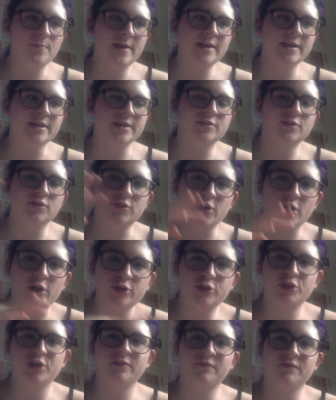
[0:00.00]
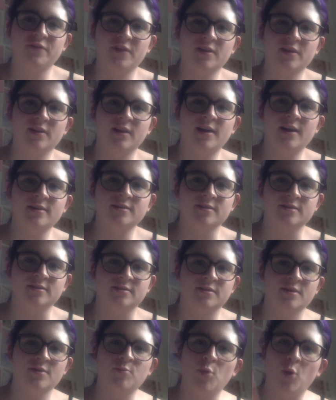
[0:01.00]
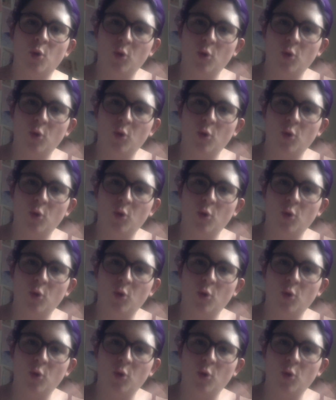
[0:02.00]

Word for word: minutes searching for the glasses that were